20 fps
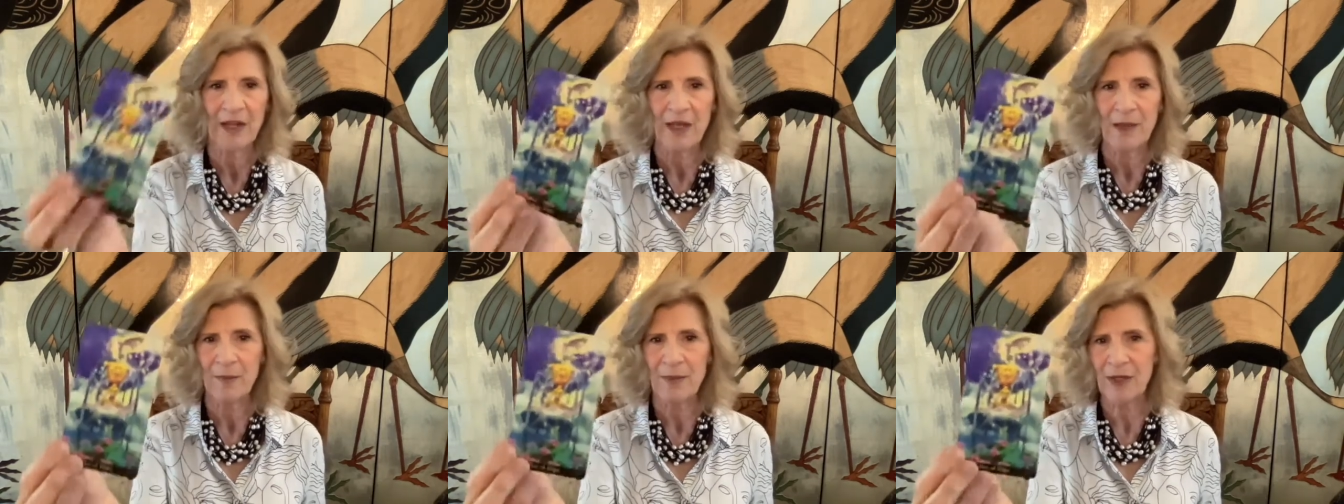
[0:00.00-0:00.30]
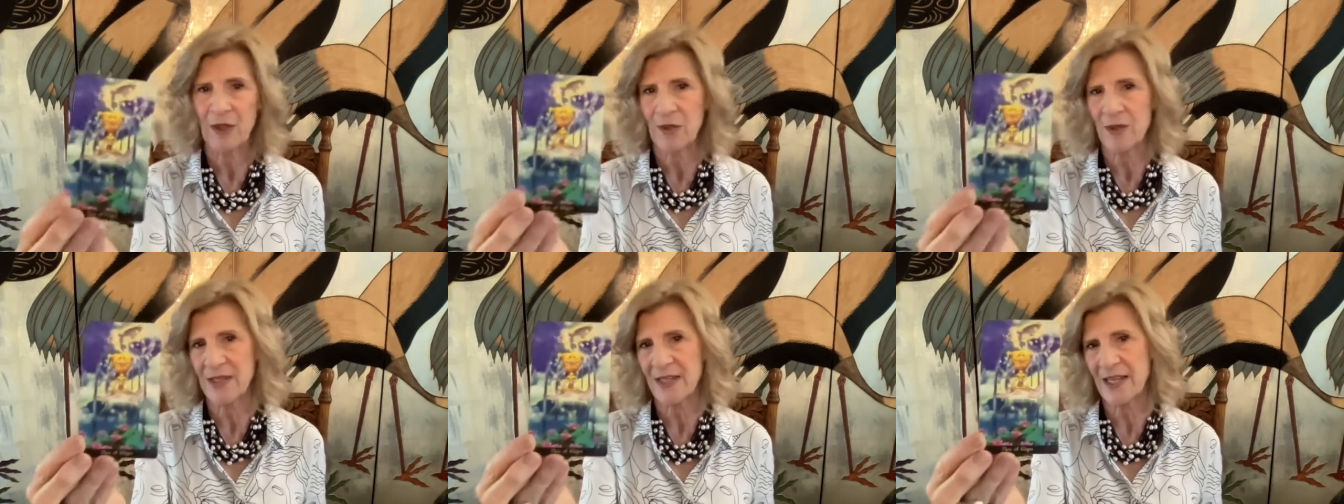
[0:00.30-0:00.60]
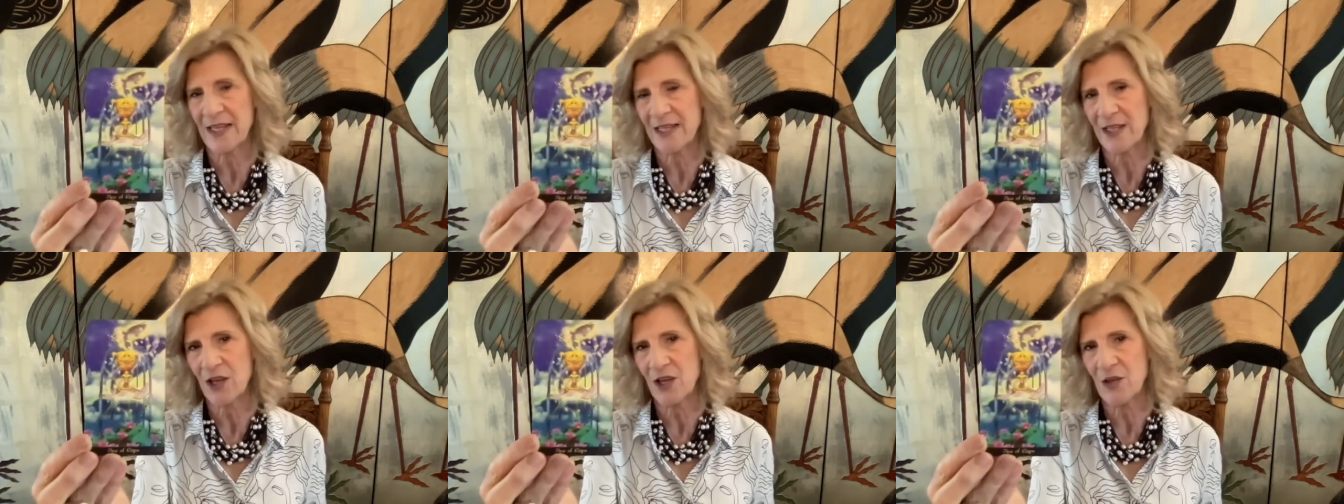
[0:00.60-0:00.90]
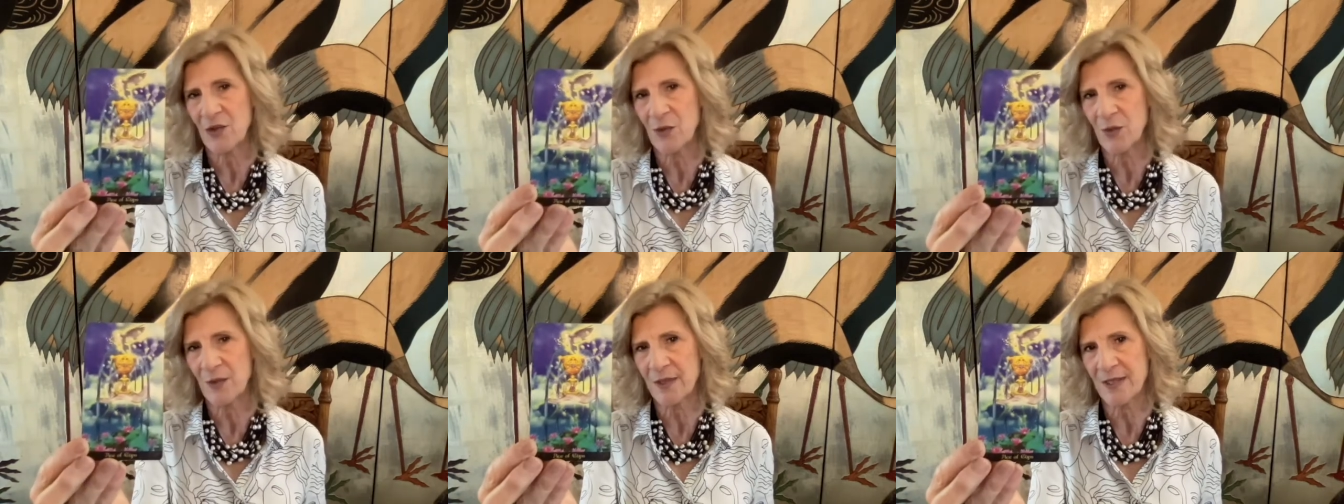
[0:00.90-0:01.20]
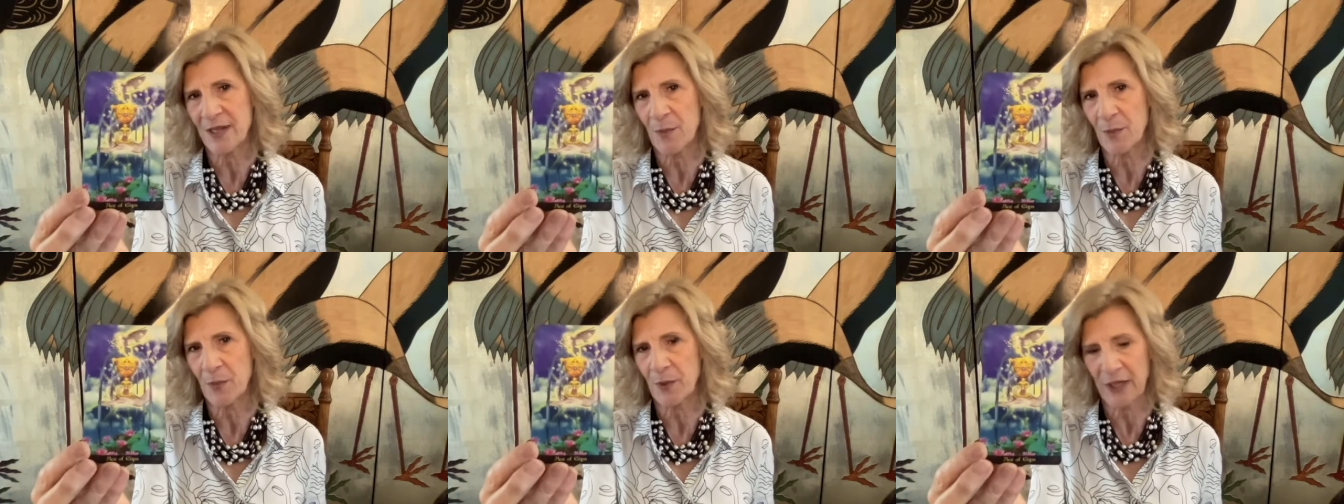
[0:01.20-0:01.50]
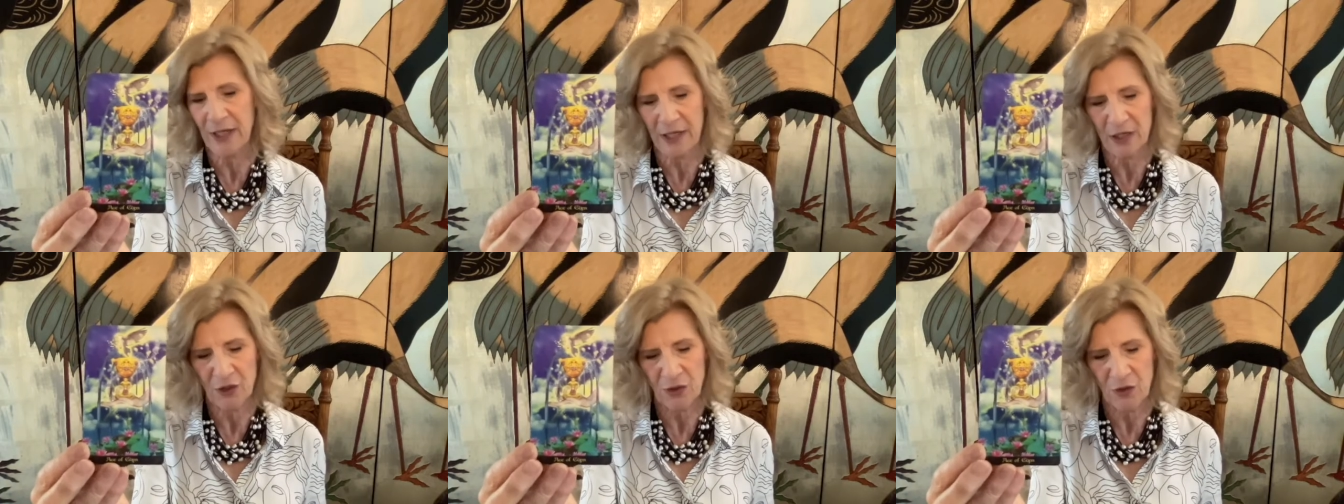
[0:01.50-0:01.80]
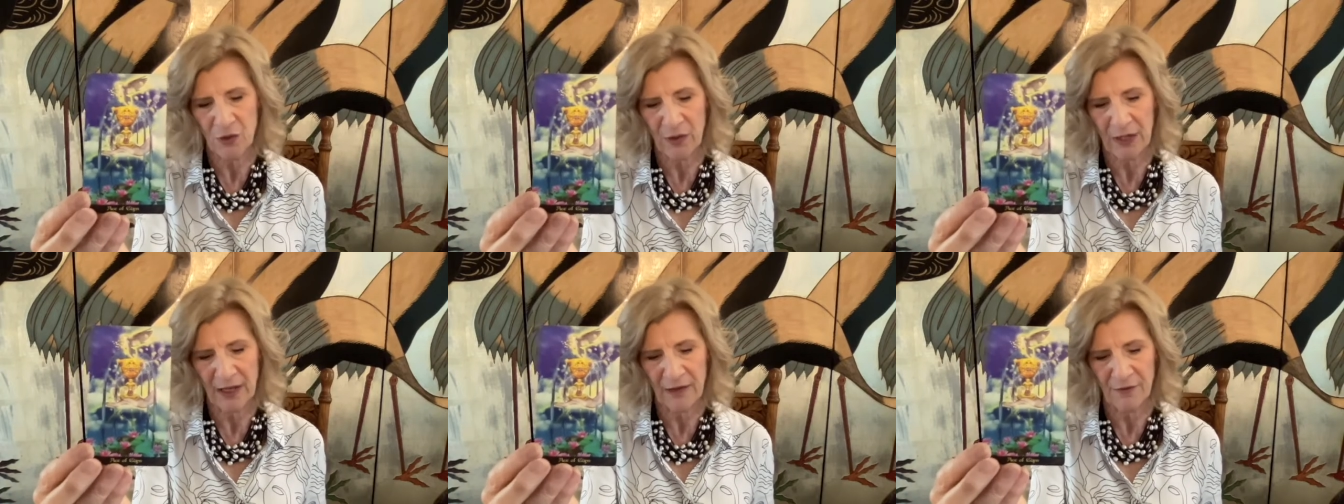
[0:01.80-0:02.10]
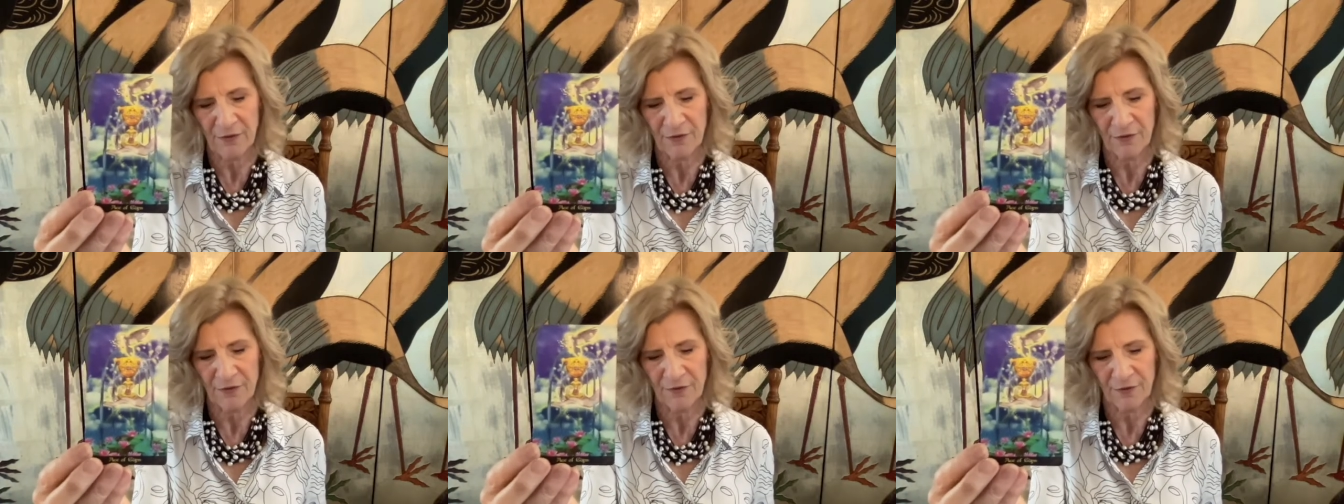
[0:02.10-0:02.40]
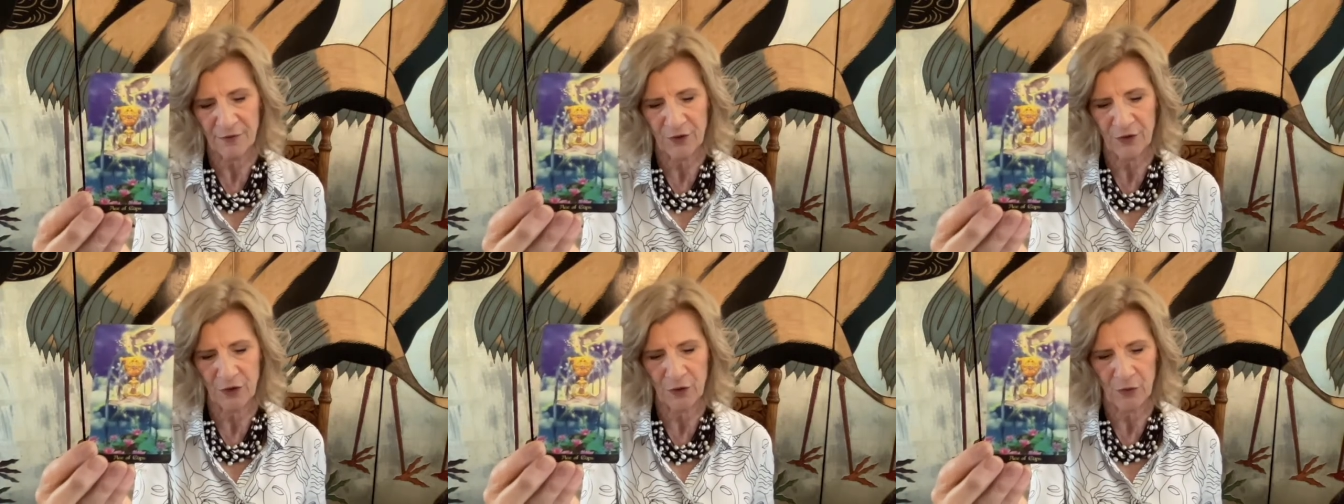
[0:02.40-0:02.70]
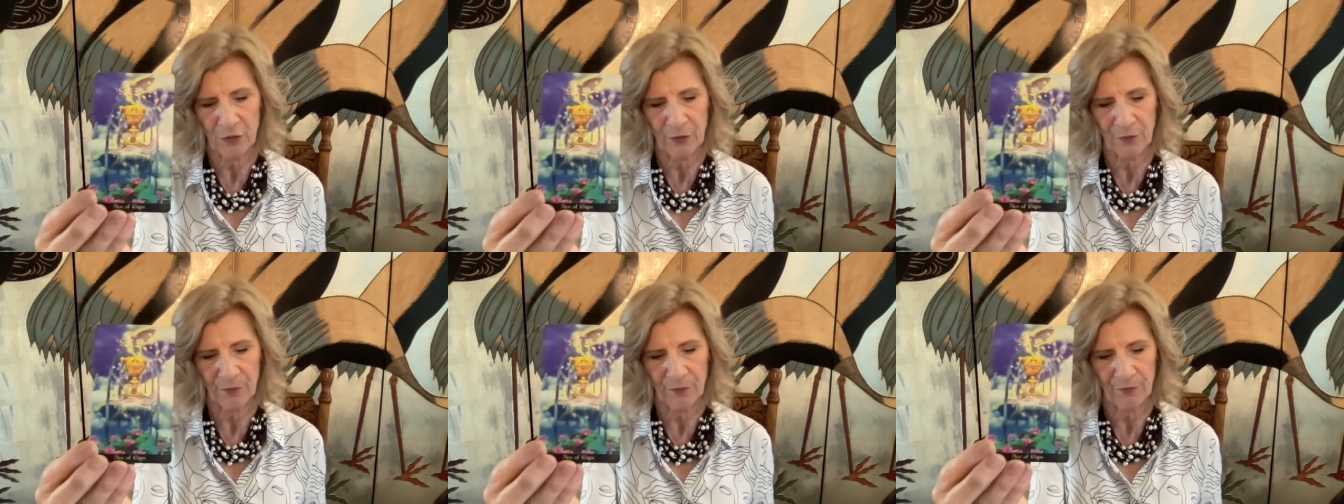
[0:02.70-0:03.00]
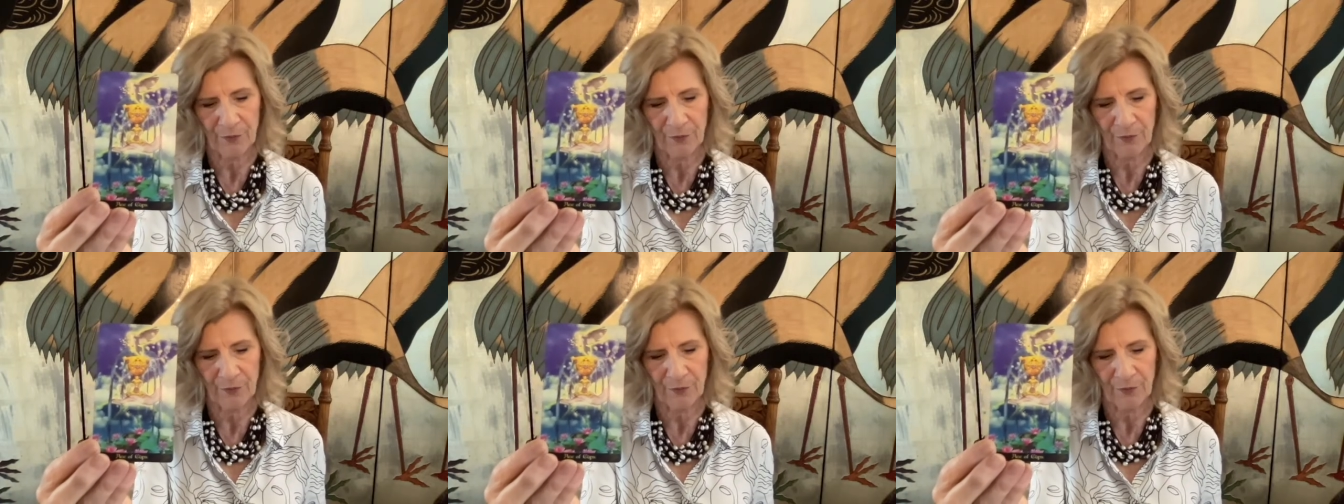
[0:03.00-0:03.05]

because that's going to also bring in new love for you.